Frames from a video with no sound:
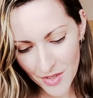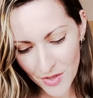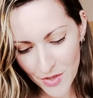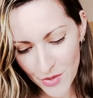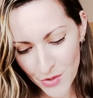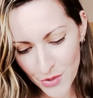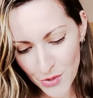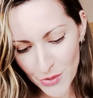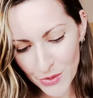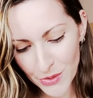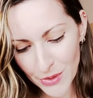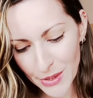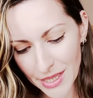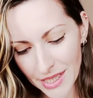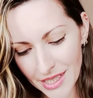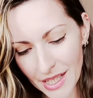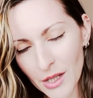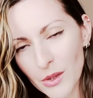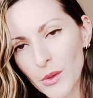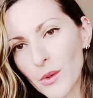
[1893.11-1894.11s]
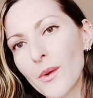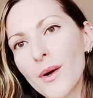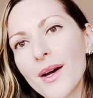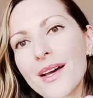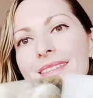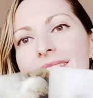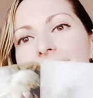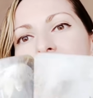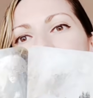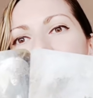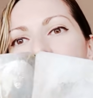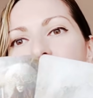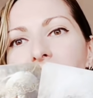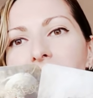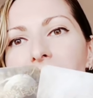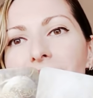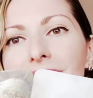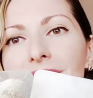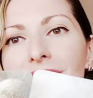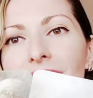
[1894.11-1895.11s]
is truly a quest
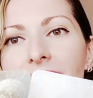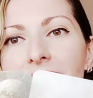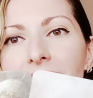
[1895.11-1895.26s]
of